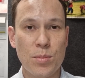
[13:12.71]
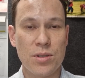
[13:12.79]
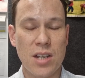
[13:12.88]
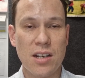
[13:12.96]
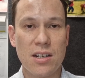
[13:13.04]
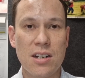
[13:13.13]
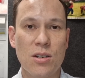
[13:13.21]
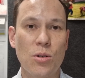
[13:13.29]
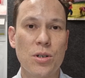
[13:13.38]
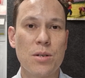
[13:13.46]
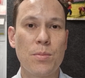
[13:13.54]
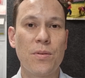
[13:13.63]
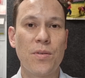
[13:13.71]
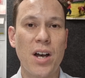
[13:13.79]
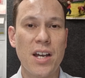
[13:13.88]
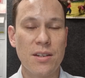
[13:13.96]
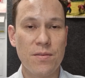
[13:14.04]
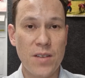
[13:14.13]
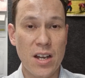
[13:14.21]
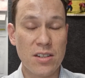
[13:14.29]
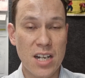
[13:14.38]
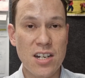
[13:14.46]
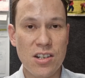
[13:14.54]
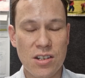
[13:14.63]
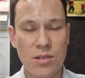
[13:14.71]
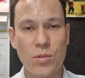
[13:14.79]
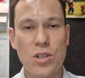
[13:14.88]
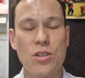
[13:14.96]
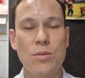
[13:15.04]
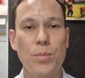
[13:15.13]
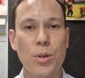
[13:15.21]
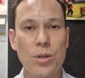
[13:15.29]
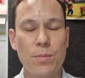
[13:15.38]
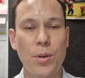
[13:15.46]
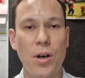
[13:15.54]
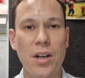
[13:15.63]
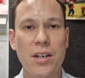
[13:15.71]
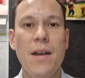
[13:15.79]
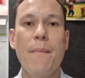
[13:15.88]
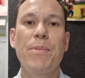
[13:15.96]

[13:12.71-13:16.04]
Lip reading: presented in order to provide the foundation which you build upon,